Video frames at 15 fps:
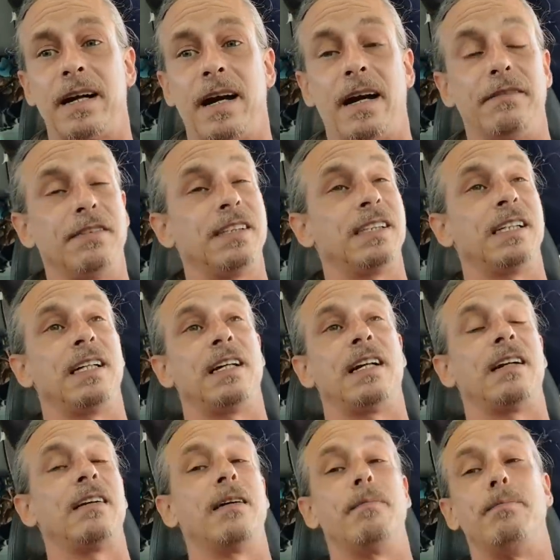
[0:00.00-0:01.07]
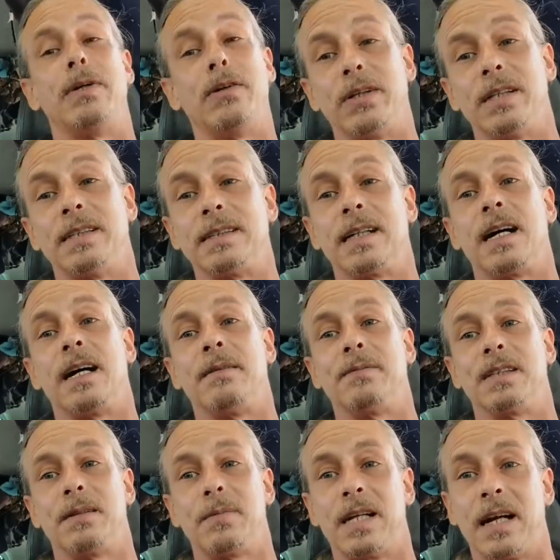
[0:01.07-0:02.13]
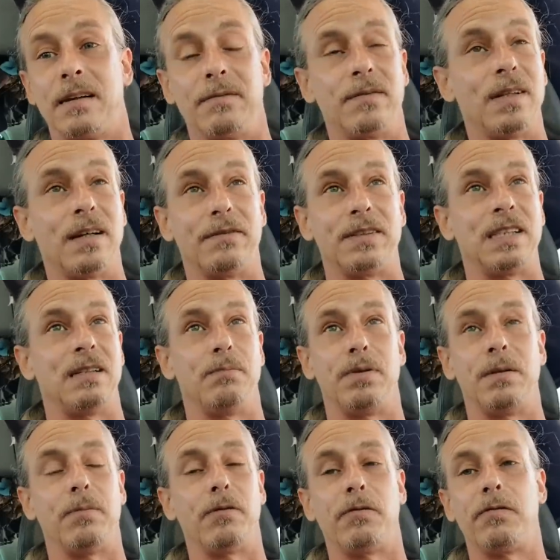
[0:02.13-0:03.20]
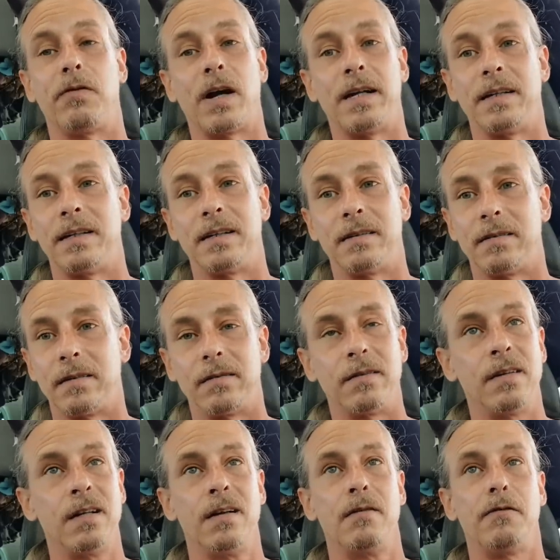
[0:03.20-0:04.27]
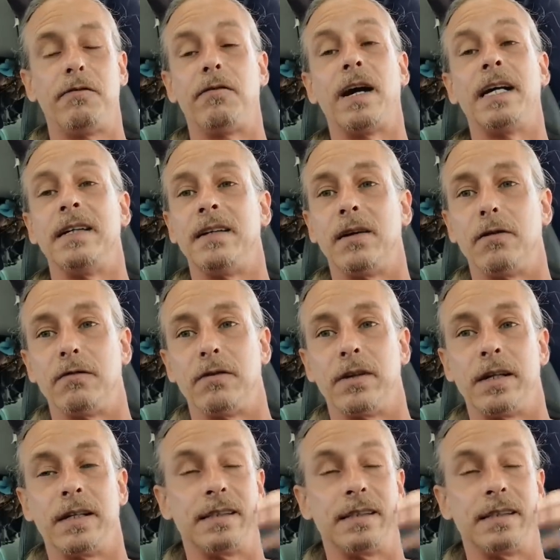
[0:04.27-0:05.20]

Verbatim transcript: I've seen it a million times. I mean, I've I've seen people fighting fighting over it.